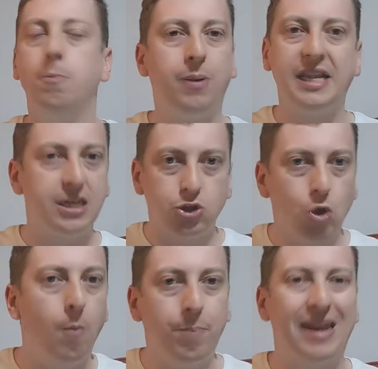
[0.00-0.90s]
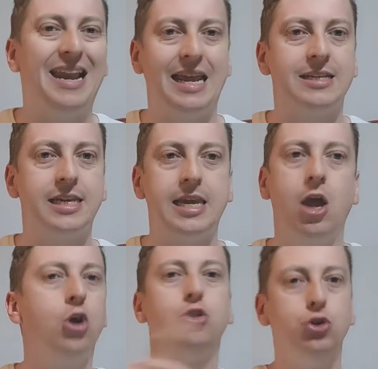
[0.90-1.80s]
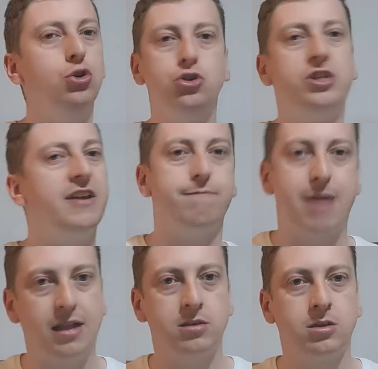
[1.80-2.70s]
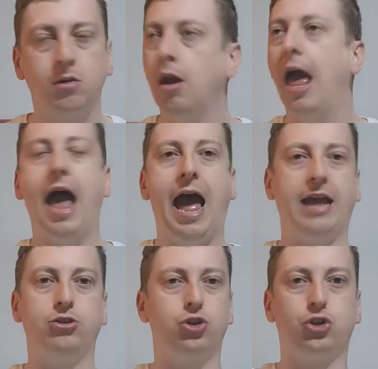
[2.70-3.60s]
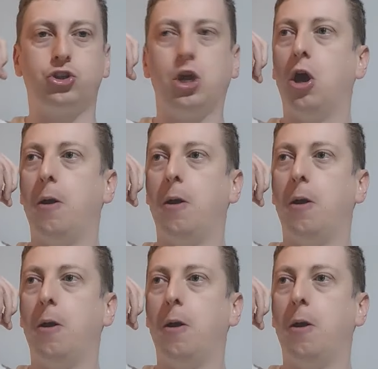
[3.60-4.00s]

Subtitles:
Please don't be lazy. Use Dave Meltzer and just